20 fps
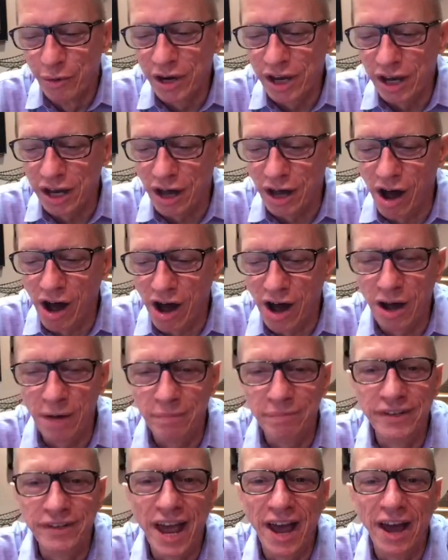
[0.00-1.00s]
we
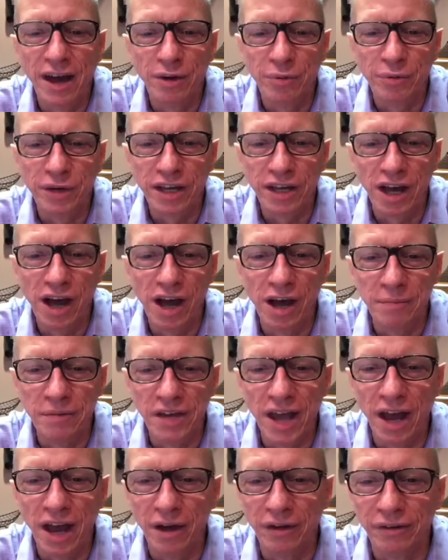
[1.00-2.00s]
calm down. We calm
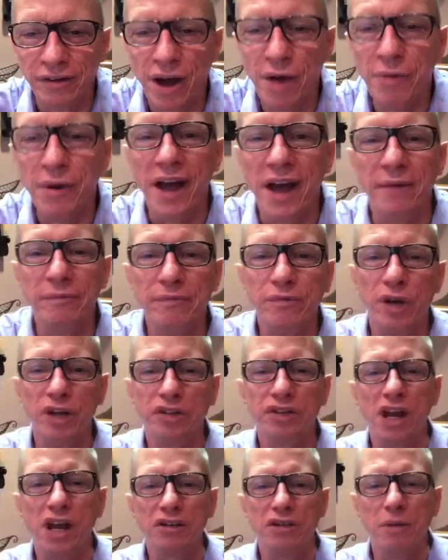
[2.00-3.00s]
down. All right. I
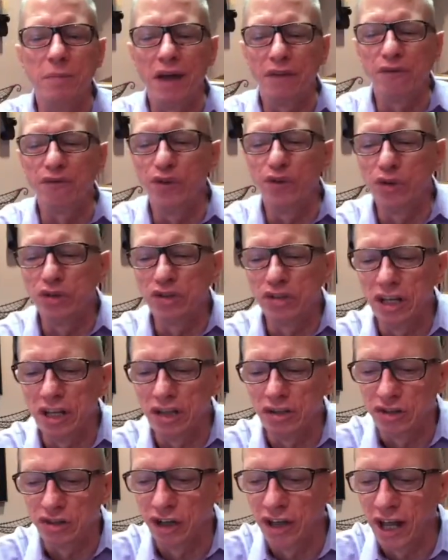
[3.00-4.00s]
want to talk to you about first
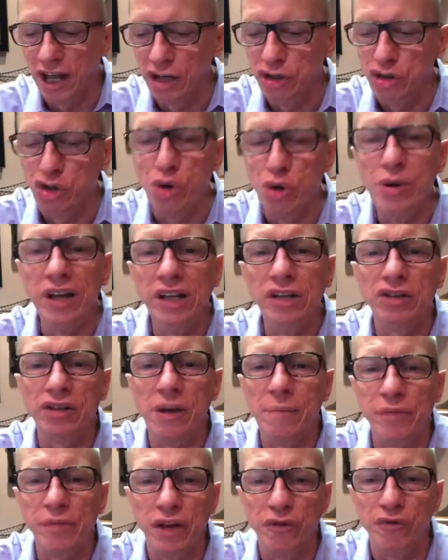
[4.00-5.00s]
things today doing
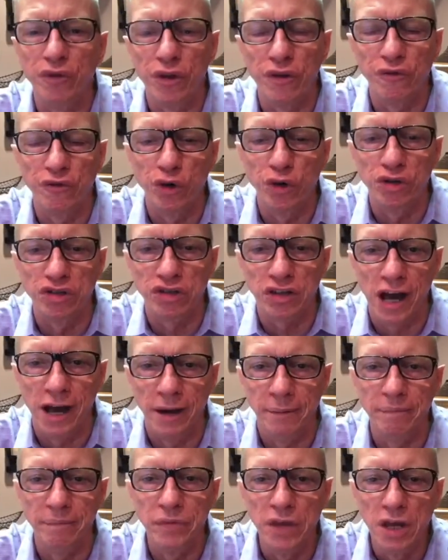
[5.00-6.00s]
something for the first
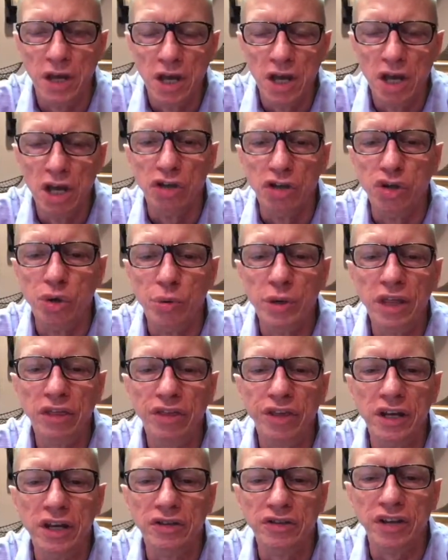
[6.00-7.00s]
time doing
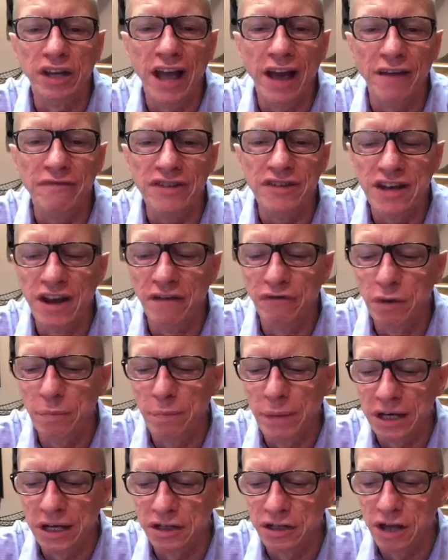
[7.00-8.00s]
things that have never
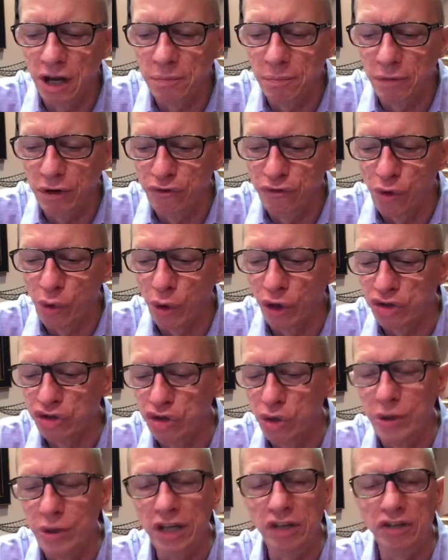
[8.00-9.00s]
been done before,
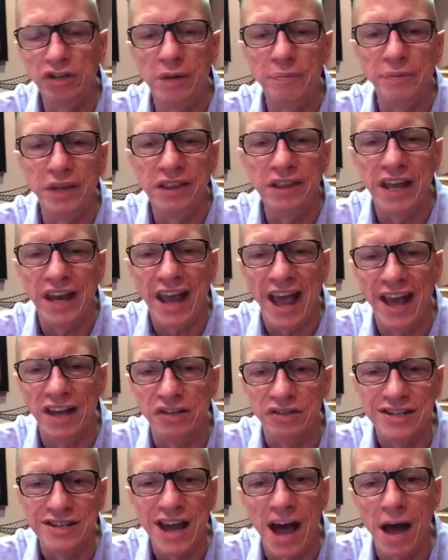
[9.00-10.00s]
doing something that
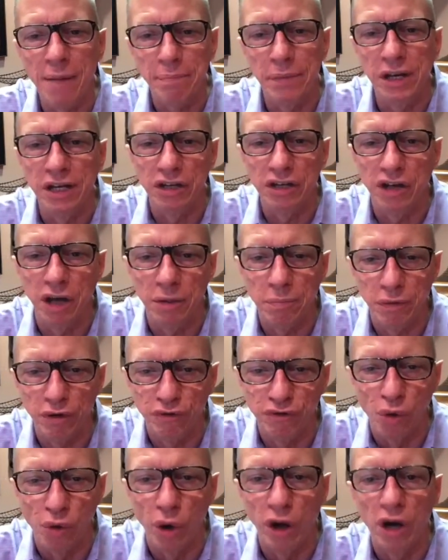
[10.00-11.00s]
has not been done
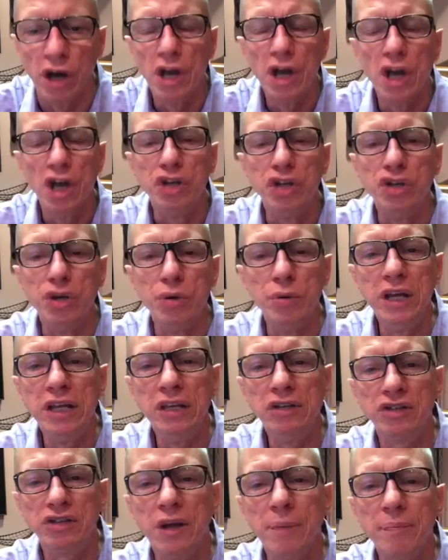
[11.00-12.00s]
before,
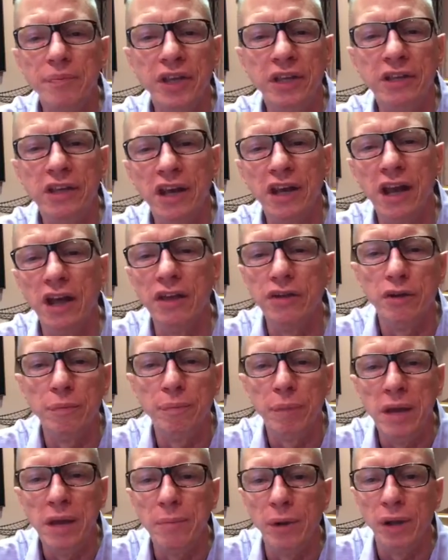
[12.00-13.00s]
doing something that other
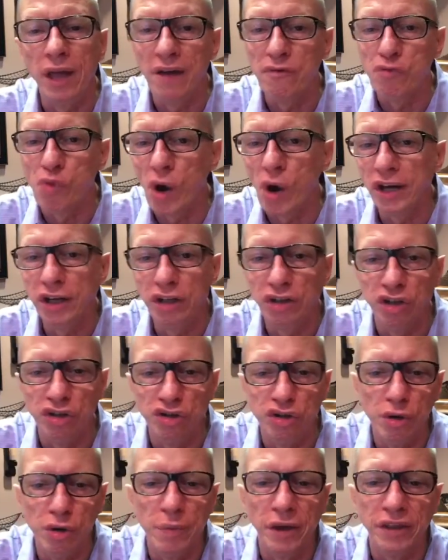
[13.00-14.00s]
people have wanted to
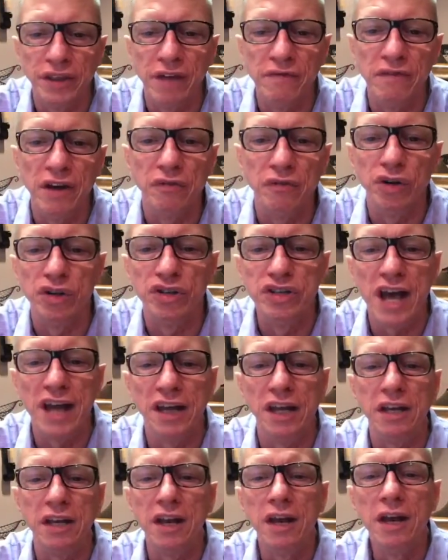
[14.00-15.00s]
do, but they've never
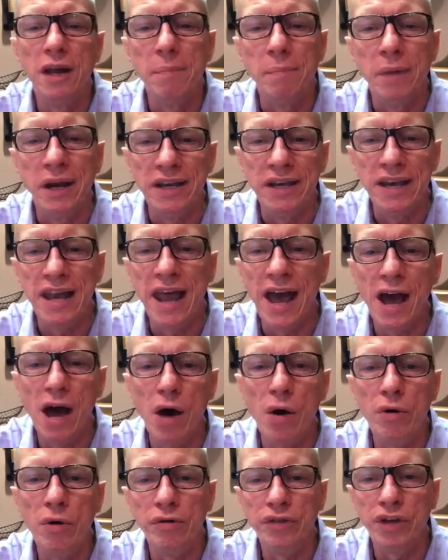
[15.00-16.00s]
done it. But
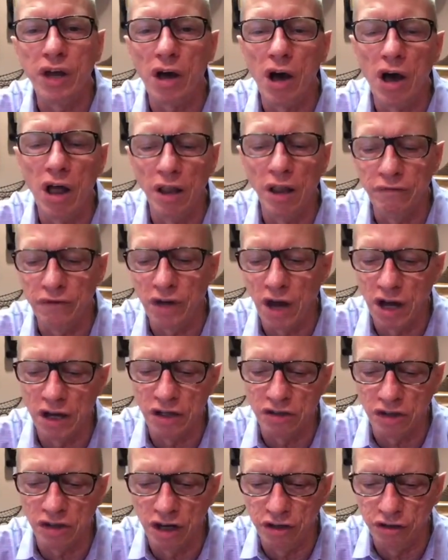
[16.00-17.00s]
now the call of God
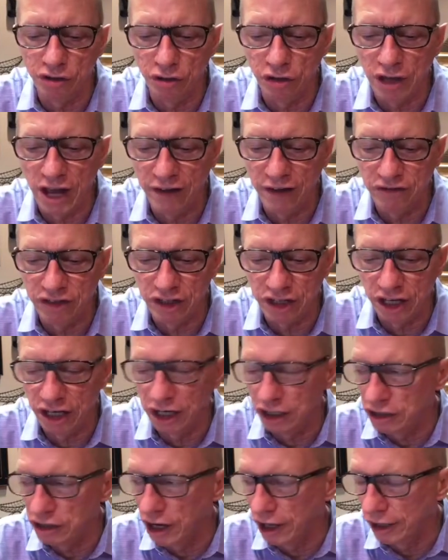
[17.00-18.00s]
is on your life to get
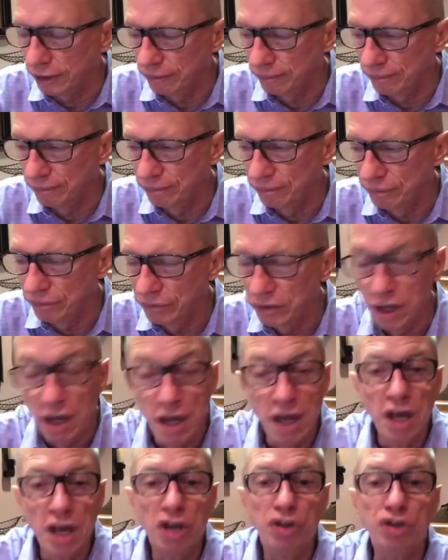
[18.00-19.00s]
it done.
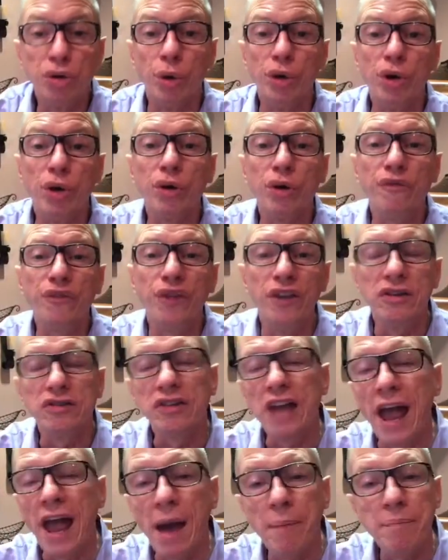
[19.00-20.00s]
So, in order for this
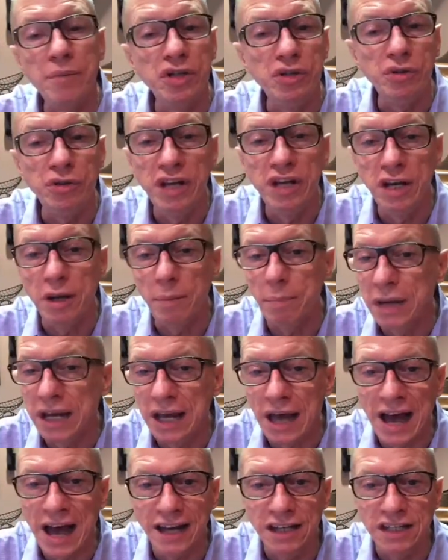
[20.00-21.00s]
to happen, you need a
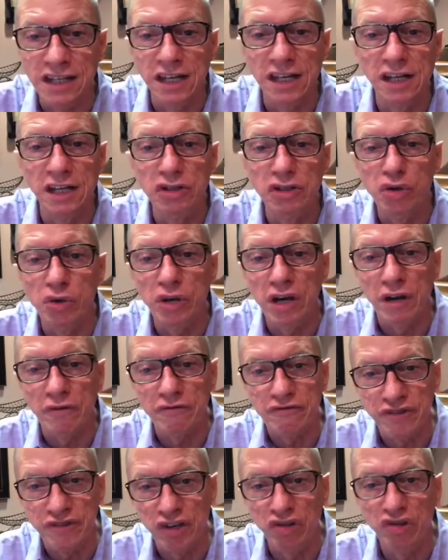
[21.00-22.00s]
big idea, you need a
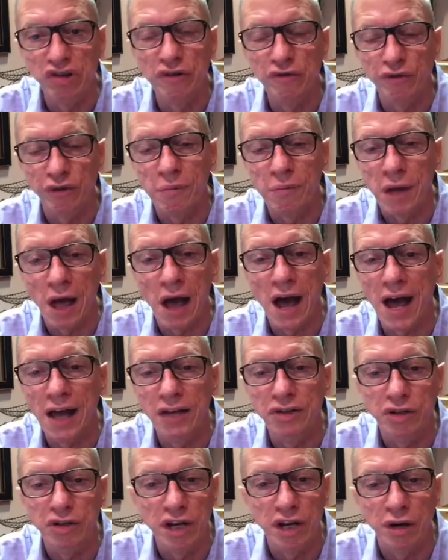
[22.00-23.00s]
vision from
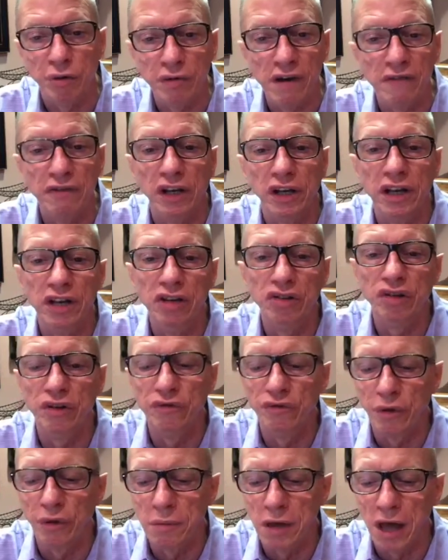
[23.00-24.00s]
God, you need a revelation
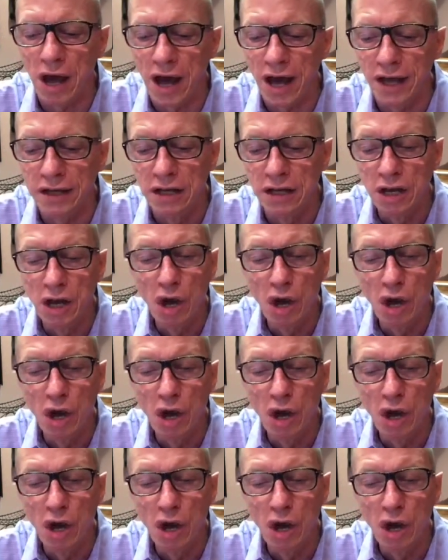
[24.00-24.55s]
from God.